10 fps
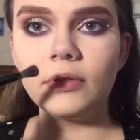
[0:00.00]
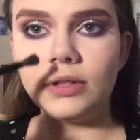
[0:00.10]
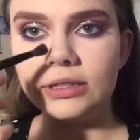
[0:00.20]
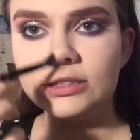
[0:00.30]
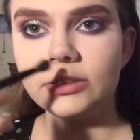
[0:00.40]

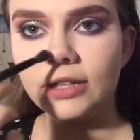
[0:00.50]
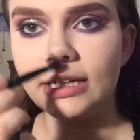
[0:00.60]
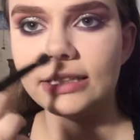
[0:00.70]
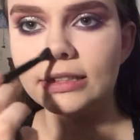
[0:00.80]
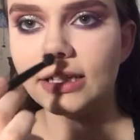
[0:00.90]
and as
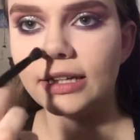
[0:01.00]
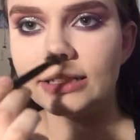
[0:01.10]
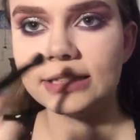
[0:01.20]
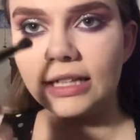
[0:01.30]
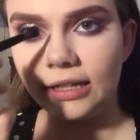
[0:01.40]
straight as a
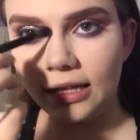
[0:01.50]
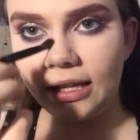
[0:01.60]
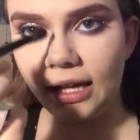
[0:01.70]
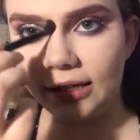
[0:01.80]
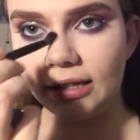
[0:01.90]
line as I can
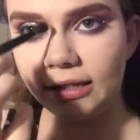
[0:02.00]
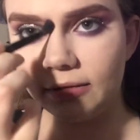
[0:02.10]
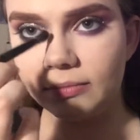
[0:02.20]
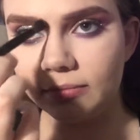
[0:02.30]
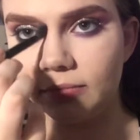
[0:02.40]
get it.